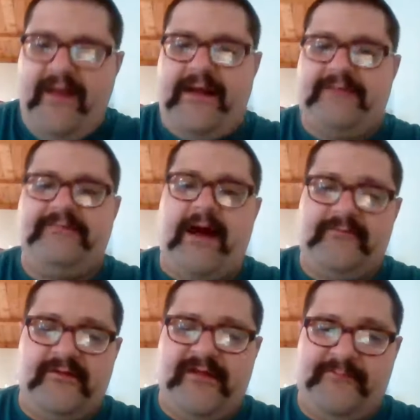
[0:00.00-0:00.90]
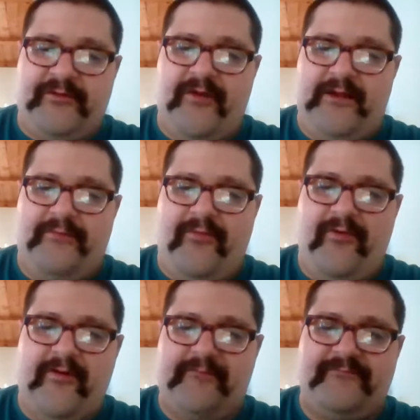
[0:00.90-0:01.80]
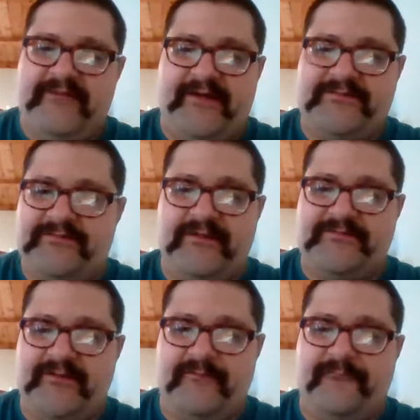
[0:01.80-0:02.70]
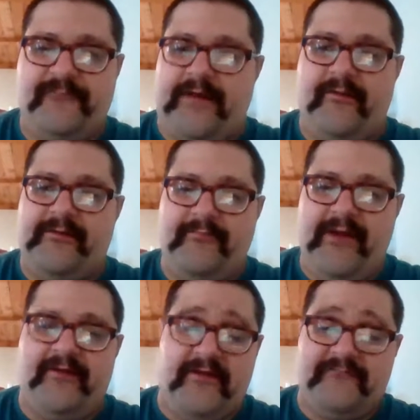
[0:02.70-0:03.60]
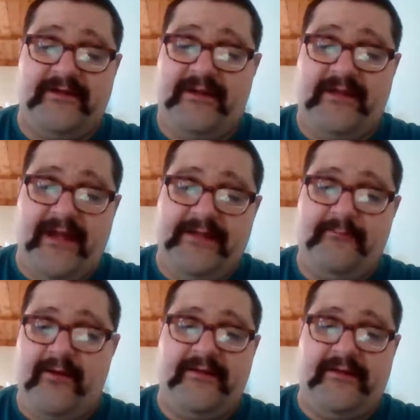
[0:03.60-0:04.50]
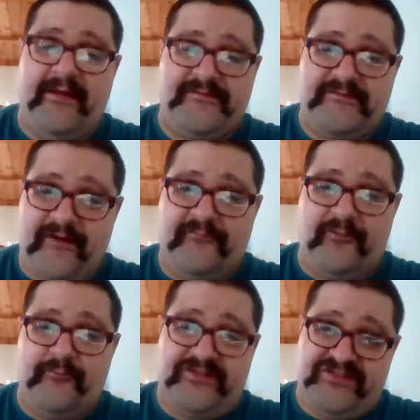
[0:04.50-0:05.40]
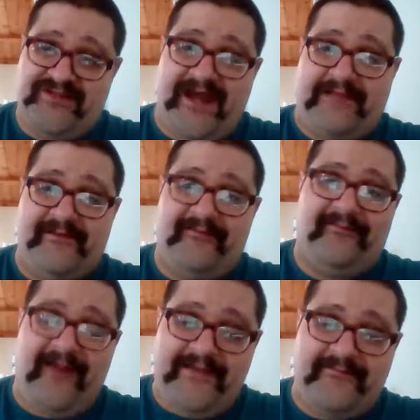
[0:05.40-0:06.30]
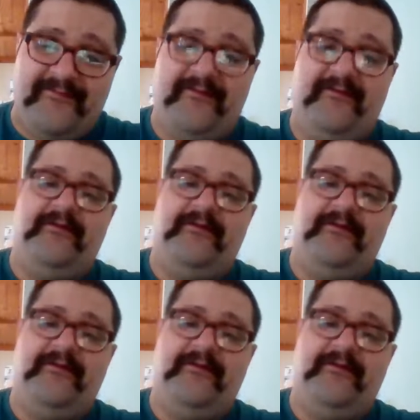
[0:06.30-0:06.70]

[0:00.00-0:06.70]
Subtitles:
And I doubt the Democratic Party of Texas is going to fare any better if they get anybody as governor, which is highly unlikely,